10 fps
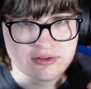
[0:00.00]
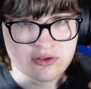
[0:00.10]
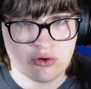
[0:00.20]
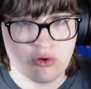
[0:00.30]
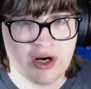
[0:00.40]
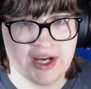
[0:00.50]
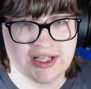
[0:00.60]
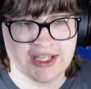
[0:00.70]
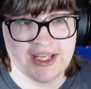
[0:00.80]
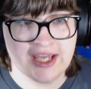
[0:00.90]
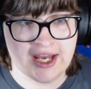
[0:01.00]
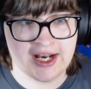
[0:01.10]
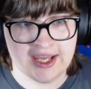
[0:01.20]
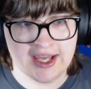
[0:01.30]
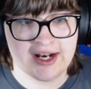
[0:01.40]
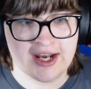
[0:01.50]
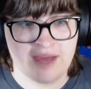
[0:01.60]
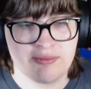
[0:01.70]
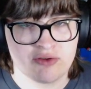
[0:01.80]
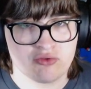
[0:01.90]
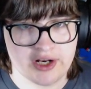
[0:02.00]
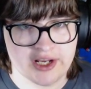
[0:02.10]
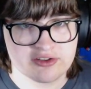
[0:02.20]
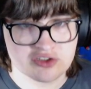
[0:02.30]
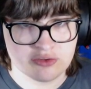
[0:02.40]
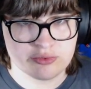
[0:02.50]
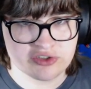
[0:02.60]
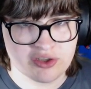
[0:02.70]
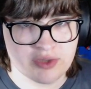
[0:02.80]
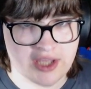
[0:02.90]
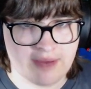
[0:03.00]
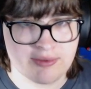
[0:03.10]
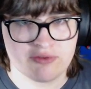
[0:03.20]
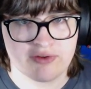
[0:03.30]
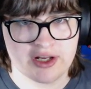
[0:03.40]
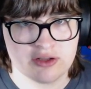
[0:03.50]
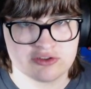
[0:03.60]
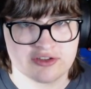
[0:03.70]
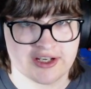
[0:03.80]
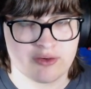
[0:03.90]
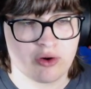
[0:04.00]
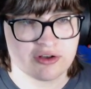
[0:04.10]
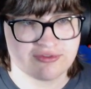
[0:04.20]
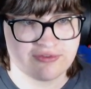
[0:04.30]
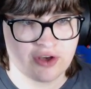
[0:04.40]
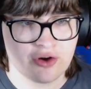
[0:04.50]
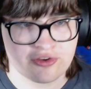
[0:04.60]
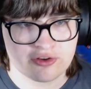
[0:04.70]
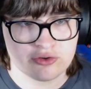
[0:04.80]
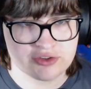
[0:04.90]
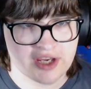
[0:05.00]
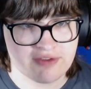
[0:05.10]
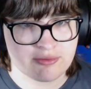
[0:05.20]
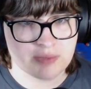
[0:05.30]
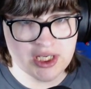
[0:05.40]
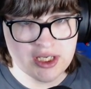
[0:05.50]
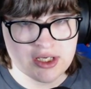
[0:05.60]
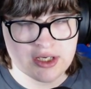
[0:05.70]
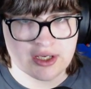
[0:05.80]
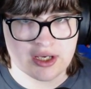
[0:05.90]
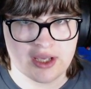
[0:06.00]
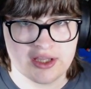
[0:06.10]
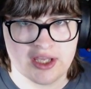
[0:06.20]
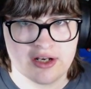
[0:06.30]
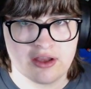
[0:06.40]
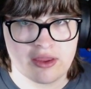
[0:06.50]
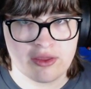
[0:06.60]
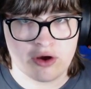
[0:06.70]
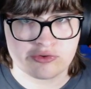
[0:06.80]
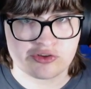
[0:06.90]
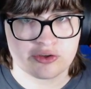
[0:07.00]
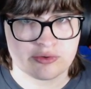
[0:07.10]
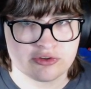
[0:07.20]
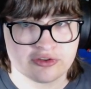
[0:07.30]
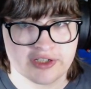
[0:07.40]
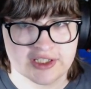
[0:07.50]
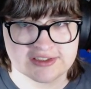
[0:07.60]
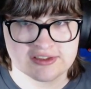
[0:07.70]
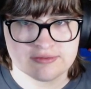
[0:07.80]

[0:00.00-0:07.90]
quietly and get an ambient reading. So we'll see what the ambient reading looks like and where it goes on the noise gate for me, and then I'll show you what to do next.